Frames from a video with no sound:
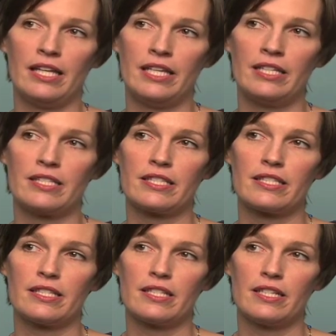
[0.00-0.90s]
It
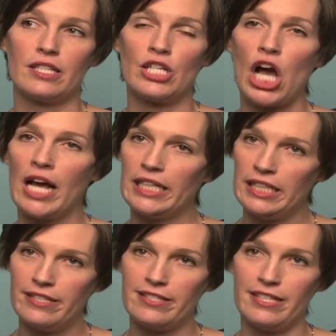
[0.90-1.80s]
is
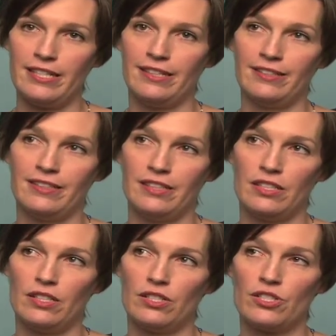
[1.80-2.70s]
not easy
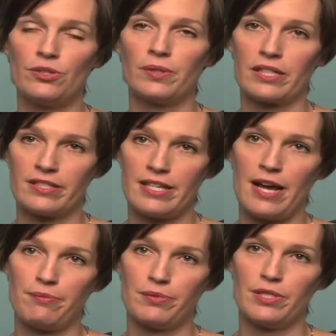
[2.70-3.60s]
to
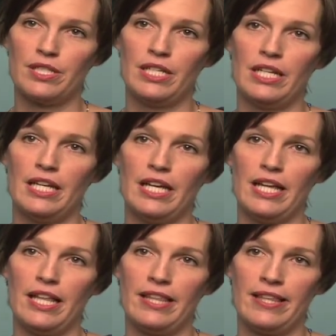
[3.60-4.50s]
accept
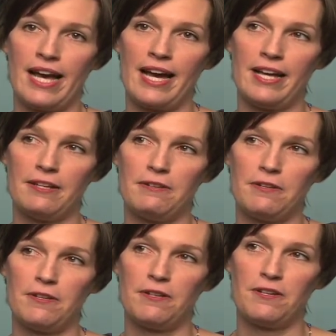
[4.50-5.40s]
that
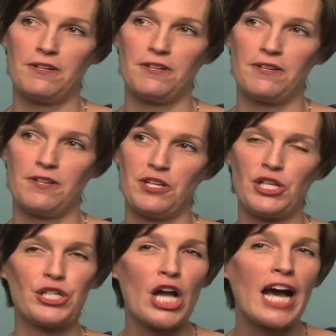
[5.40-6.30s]

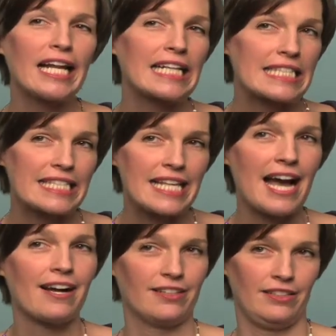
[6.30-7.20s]
you're not
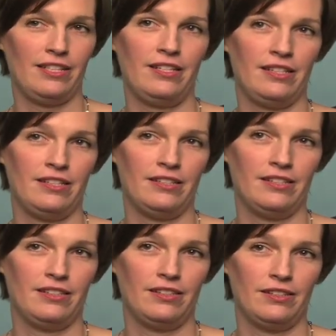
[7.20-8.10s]
exactly
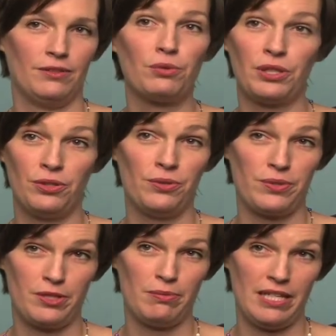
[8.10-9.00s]
what you
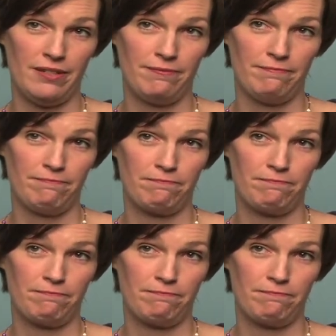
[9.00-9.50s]
used to be.